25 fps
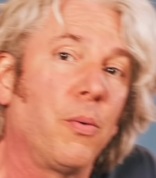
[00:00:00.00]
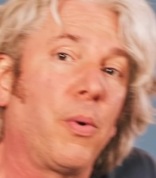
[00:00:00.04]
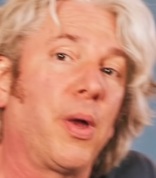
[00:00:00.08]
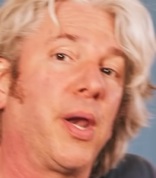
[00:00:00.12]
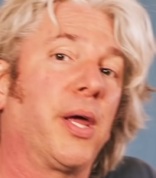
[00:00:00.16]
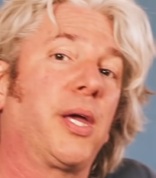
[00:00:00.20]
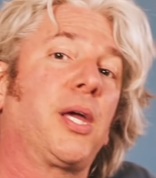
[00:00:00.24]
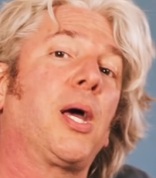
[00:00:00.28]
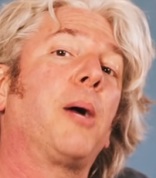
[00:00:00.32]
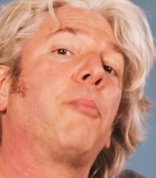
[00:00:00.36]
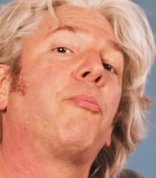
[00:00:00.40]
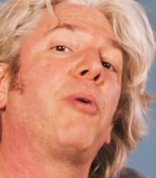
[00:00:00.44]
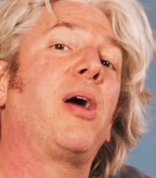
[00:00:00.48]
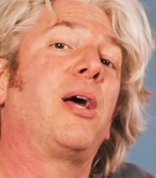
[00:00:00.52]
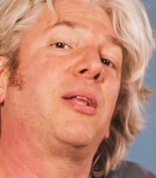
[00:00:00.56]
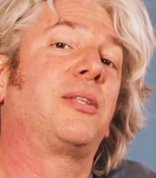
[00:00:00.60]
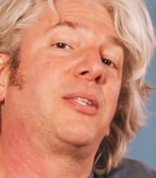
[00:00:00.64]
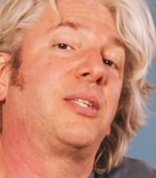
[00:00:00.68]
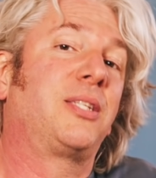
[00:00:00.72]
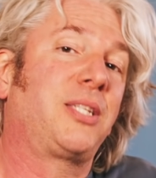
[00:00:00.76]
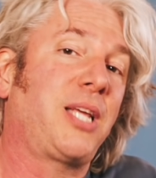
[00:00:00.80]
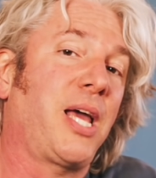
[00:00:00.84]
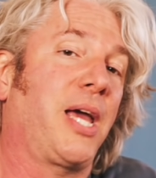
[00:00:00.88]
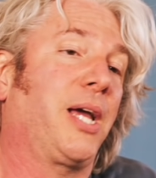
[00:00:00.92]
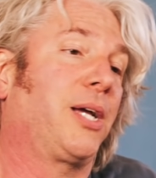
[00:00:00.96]
when I come round to
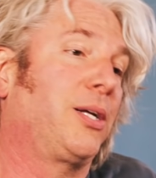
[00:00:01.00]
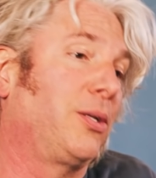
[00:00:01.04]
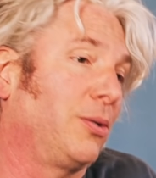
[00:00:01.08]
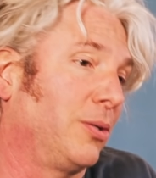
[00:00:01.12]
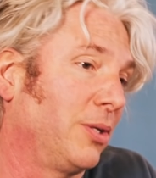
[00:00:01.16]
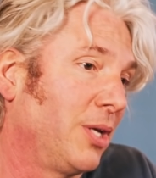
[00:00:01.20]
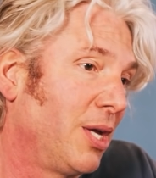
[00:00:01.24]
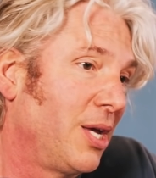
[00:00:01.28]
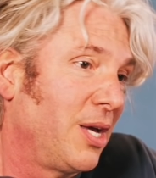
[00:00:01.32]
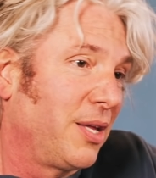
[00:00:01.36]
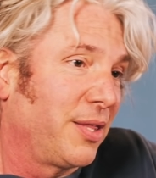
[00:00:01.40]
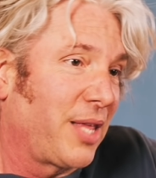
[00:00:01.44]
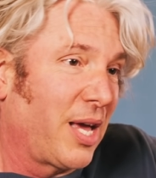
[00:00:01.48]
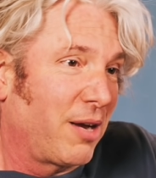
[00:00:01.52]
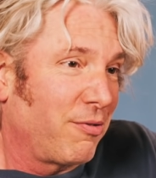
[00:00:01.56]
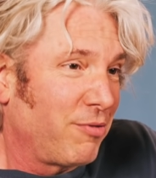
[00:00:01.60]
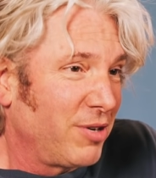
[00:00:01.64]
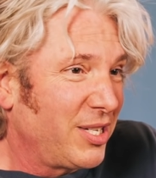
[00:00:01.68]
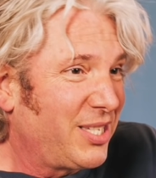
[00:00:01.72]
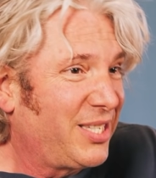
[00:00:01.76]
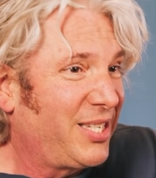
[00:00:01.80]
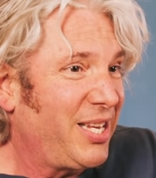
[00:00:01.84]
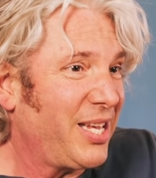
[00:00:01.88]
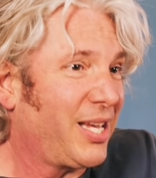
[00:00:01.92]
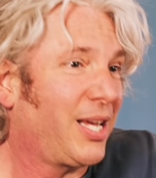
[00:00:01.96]
tackle that
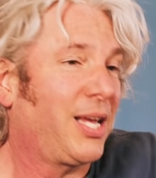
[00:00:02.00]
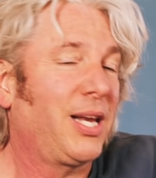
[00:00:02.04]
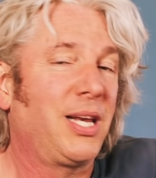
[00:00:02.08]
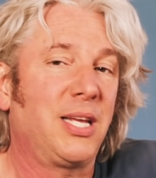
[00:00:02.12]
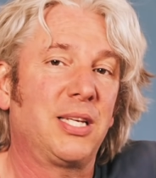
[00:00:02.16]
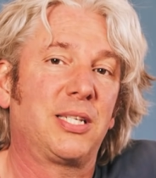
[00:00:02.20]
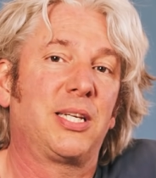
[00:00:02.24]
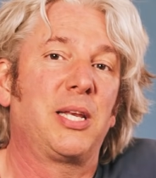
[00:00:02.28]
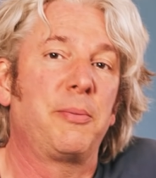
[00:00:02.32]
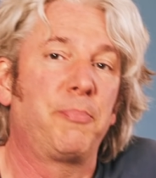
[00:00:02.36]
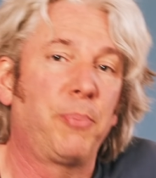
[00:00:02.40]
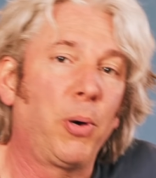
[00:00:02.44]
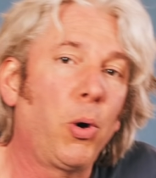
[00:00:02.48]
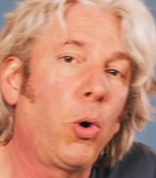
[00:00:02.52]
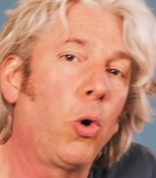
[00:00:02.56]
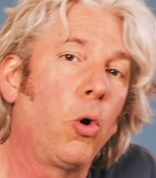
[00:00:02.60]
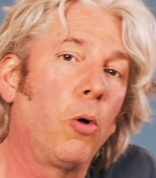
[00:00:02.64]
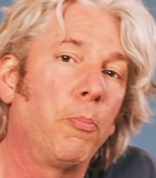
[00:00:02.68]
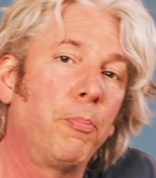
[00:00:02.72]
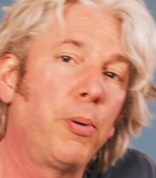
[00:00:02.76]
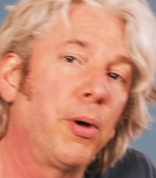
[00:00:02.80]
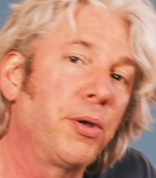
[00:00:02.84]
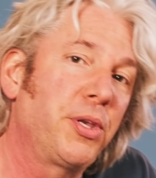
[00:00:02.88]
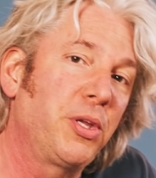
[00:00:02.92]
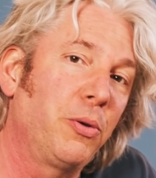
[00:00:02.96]
ridiculously poor
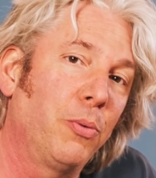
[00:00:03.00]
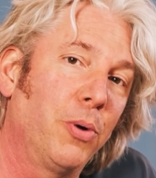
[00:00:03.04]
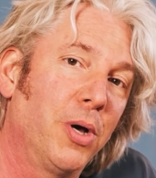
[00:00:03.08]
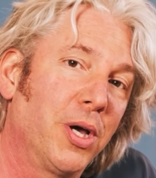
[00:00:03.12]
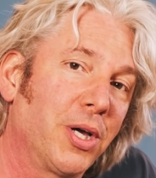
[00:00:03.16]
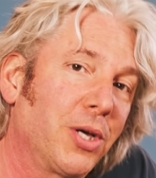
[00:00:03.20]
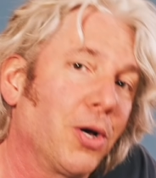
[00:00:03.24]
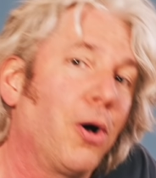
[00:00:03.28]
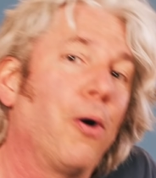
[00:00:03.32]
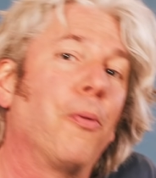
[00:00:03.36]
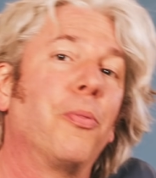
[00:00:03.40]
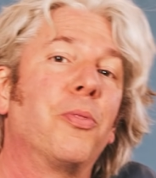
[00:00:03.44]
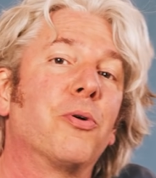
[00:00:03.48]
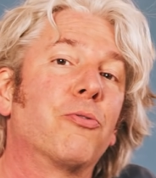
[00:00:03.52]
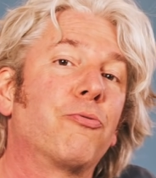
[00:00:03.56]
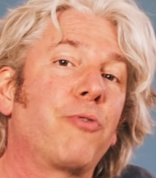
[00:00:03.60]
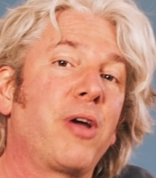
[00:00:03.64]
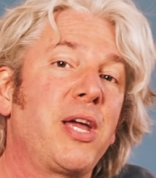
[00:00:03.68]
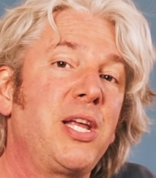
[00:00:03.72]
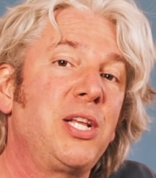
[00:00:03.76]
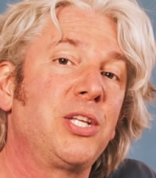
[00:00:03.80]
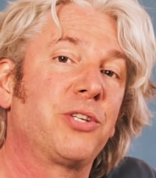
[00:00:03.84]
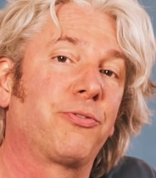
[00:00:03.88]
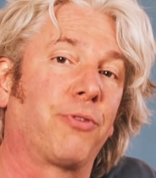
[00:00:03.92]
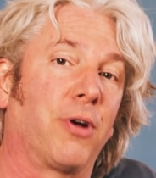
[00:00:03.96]
bodywork on the
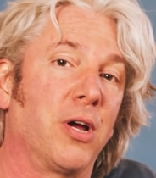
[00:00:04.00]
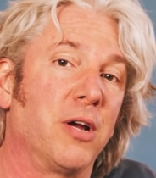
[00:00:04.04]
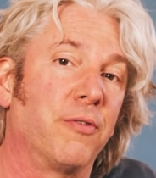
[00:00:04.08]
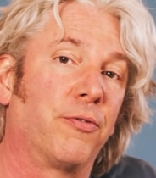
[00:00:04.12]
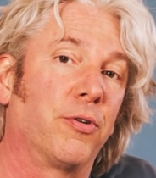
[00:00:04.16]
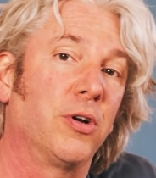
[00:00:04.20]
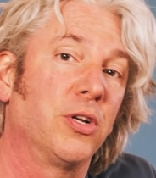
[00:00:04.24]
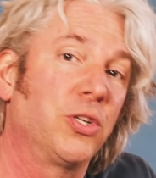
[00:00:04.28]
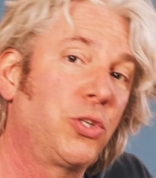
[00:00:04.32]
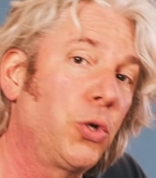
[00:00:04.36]
Range Rover. And